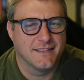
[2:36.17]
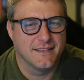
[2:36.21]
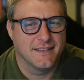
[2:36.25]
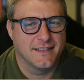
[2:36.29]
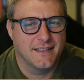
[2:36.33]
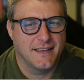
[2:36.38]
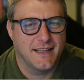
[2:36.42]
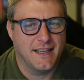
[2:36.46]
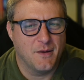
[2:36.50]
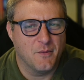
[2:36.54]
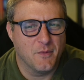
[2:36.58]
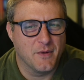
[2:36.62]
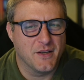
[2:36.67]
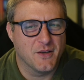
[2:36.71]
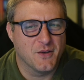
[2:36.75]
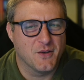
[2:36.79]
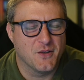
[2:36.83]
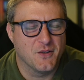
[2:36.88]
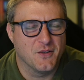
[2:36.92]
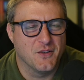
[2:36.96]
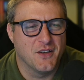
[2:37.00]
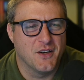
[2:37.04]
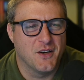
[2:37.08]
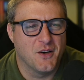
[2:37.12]
And we all
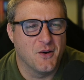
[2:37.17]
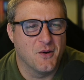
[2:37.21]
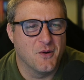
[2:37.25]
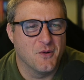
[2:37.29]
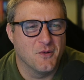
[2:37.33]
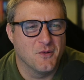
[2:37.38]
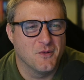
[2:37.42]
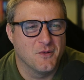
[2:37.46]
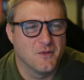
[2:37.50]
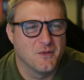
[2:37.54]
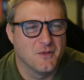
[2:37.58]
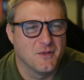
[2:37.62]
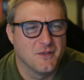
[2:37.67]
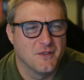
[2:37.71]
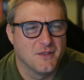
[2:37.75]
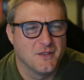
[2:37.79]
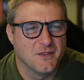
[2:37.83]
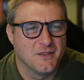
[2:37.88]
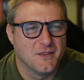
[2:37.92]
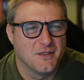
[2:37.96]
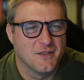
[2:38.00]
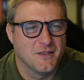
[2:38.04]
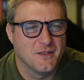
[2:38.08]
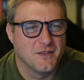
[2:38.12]
know
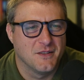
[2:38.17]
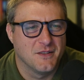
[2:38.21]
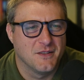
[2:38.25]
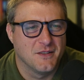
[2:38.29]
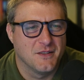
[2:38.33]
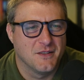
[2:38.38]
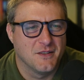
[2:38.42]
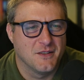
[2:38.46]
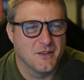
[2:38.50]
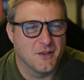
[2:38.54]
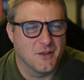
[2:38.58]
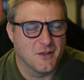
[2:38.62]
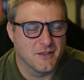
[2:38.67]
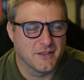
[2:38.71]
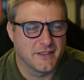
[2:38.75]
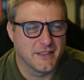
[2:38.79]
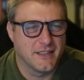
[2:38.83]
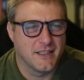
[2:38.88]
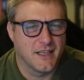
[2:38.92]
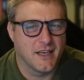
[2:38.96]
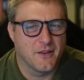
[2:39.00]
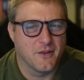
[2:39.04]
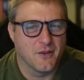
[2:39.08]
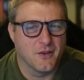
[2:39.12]

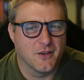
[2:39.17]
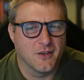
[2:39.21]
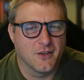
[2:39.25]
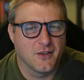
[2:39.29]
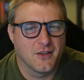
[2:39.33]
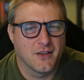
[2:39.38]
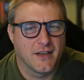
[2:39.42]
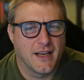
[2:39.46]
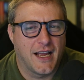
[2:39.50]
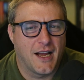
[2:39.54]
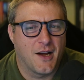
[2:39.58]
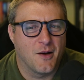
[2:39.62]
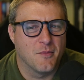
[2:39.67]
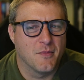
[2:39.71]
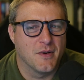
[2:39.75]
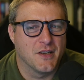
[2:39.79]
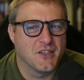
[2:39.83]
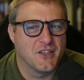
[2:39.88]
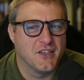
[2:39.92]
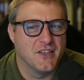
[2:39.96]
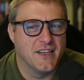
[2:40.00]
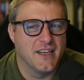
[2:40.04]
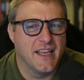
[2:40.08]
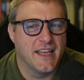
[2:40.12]
altogether how much
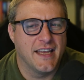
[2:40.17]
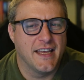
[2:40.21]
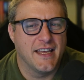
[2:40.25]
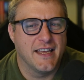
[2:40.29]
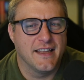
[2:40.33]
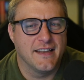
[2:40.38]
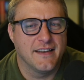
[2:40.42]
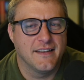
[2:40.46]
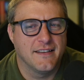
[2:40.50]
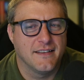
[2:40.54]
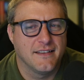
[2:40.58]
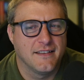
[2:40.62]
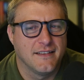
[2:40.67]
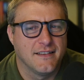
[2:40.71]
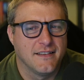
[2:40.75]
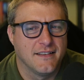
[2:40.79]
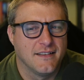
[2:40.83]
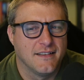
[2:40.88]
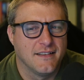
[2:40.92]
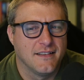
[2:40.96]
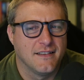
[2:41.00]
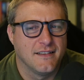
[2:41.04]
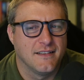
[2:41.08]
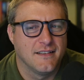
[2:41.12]
Ned
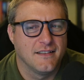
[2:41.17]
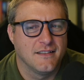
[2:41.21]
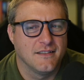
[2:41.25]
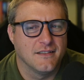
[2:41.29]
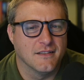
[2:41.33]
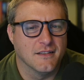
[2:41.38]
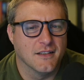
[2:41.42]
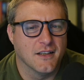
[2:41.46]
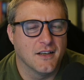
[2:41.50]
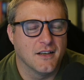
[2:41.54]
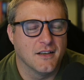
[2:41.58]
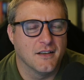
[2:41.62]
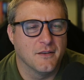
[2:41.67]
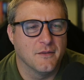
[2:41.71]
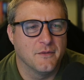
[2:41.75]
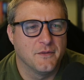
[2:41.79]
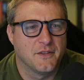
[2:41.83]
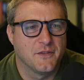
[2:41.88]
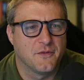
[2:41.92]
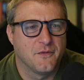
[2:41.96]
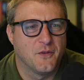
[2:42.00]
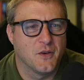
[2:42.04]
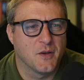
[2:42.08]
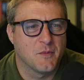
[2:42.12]
loves
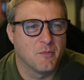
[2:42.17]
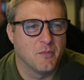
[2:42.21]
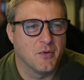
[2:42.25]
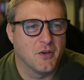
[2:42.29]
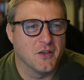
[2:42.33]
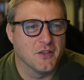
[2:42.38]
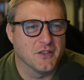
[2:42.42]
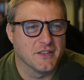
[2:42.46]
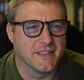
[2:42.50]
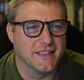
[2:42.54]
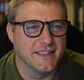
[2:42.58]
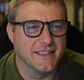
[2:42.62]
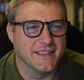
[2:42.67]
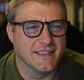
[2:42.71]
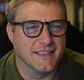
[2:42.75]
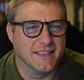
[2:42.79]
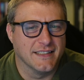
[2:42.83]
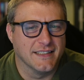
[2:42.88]
football season.